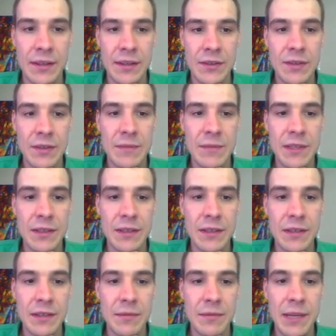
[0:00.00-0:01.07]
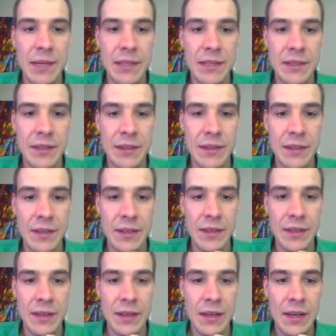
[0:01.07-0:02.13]
Sodium's still a terrible base.
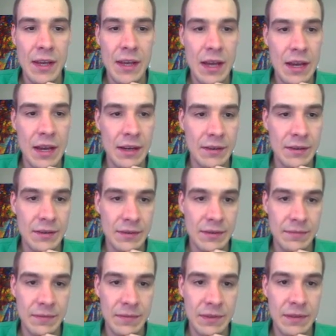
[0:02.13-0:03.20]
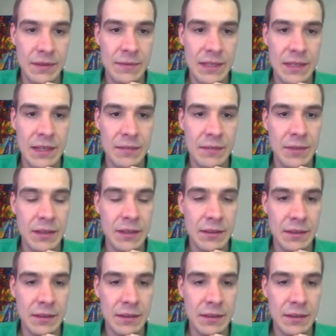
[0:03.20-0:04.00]
Sodium's a terrible